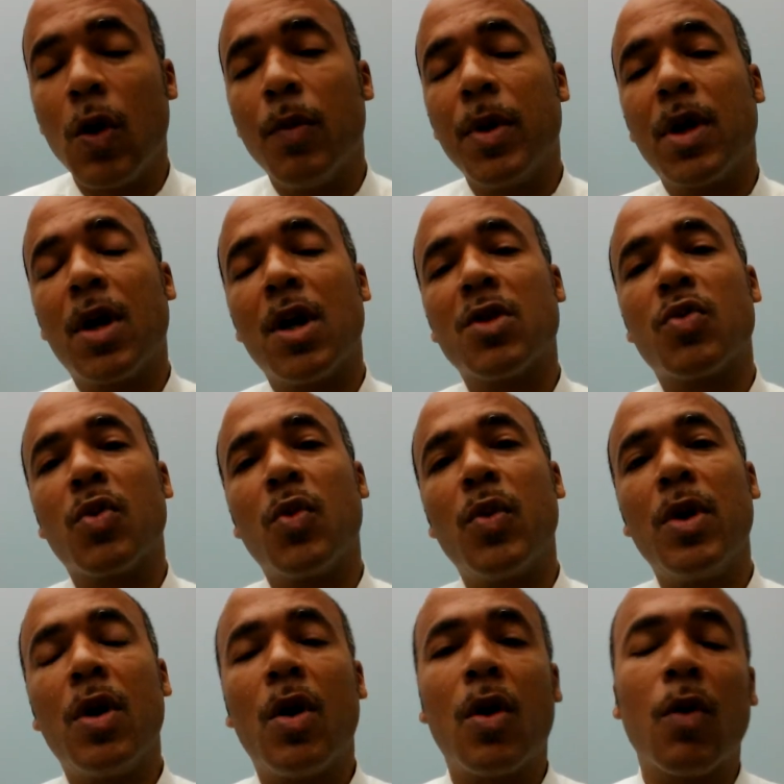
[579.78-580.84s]
Because when
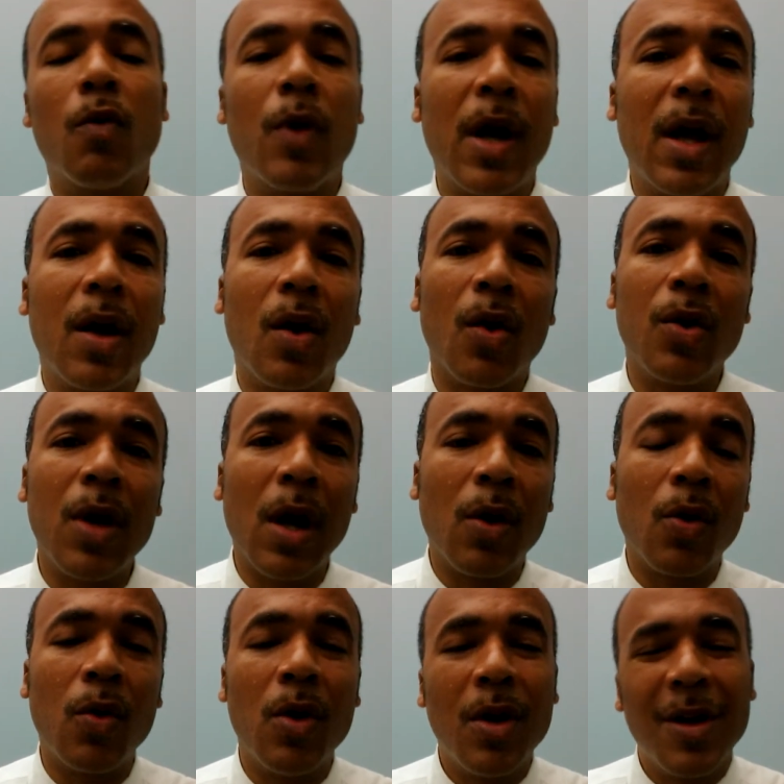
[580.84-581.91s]
we on red or
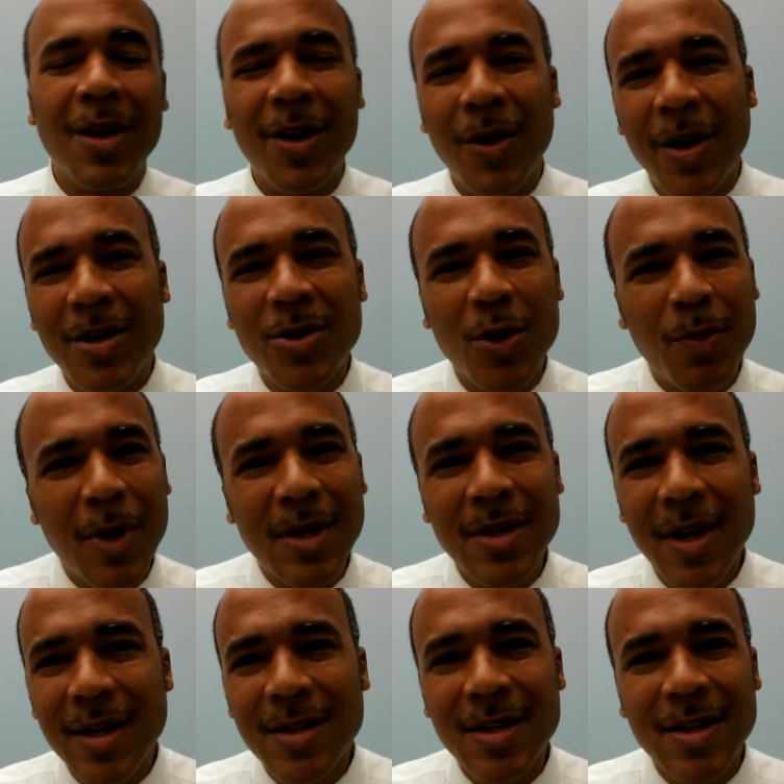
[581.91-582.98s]
yellow, there's too much
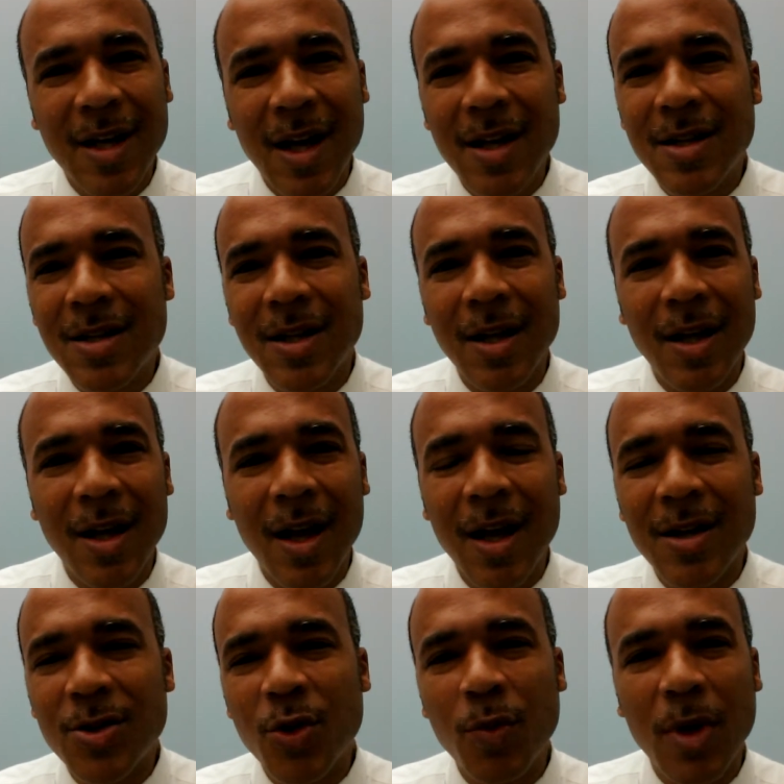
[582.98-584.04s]
hesitation in there.
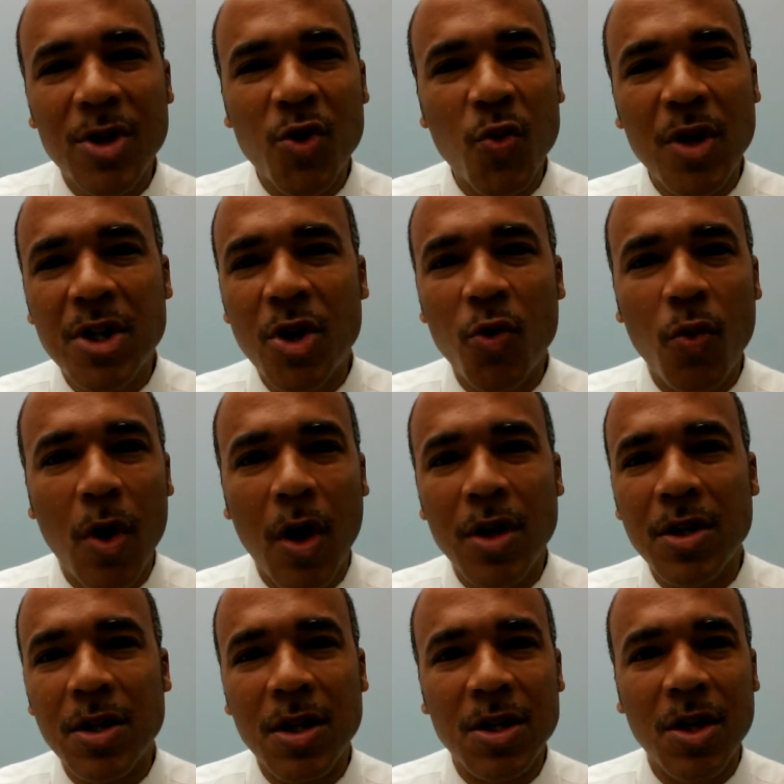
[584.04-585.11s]
There's too much
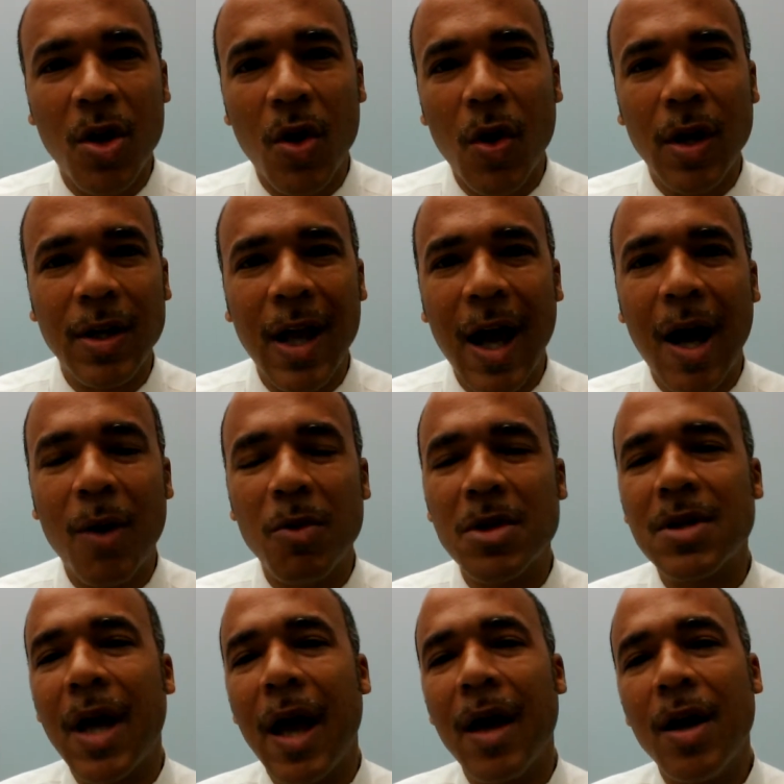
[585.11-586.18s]
wishy-washy that's going down
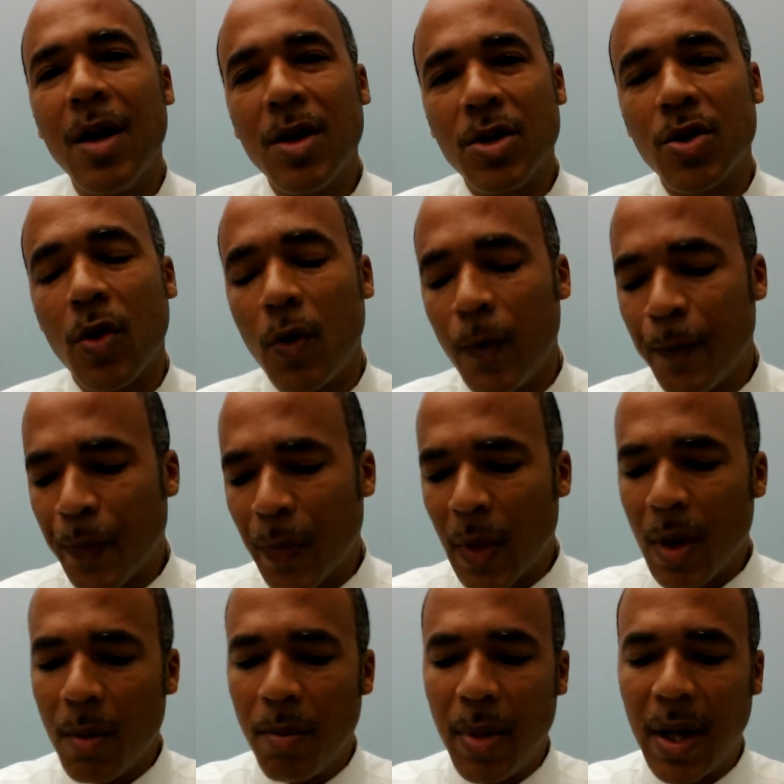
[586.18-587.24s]
with that. So
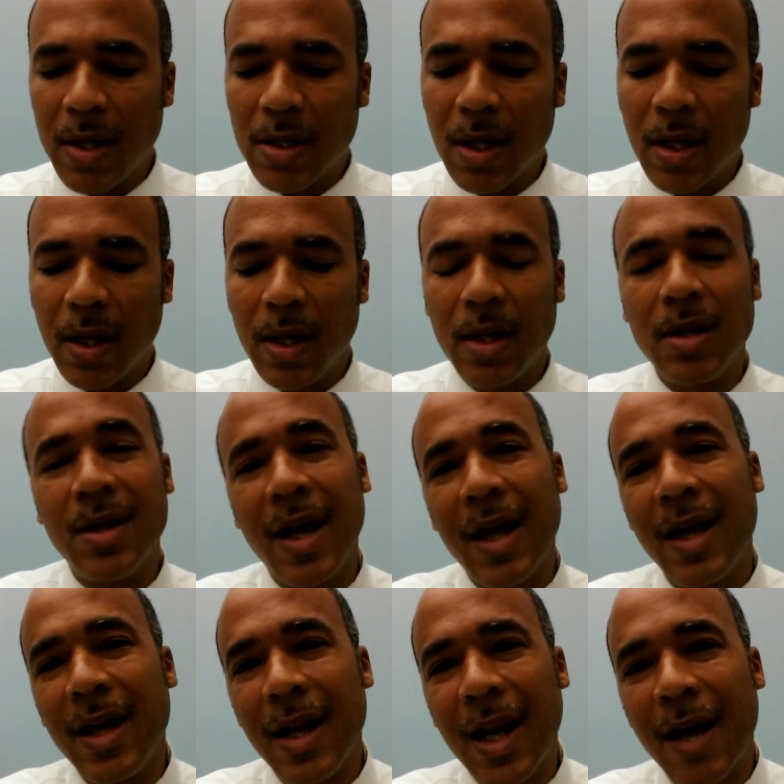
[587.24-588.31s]
basically,
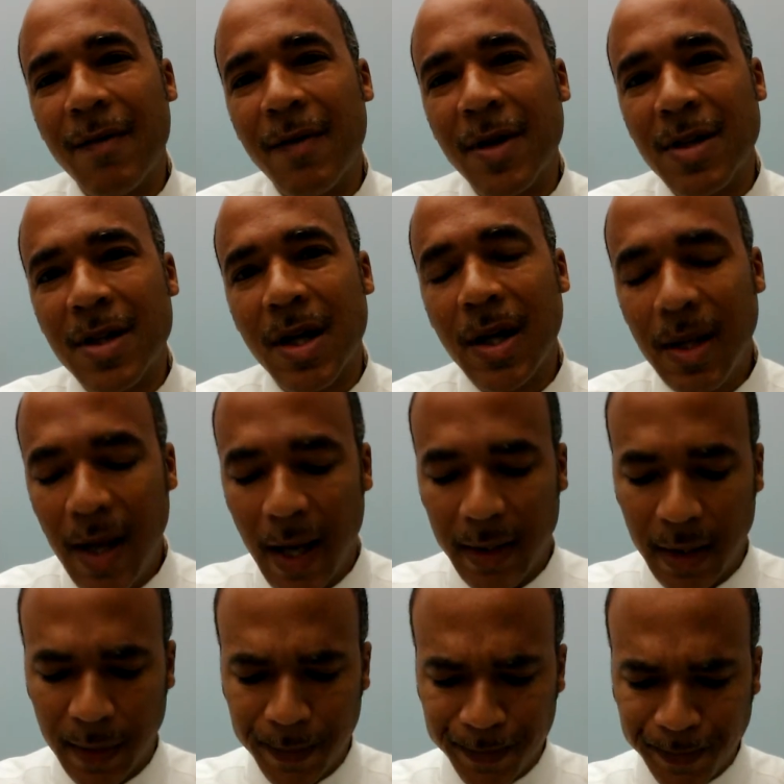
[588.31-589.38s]
day 11 is connecting.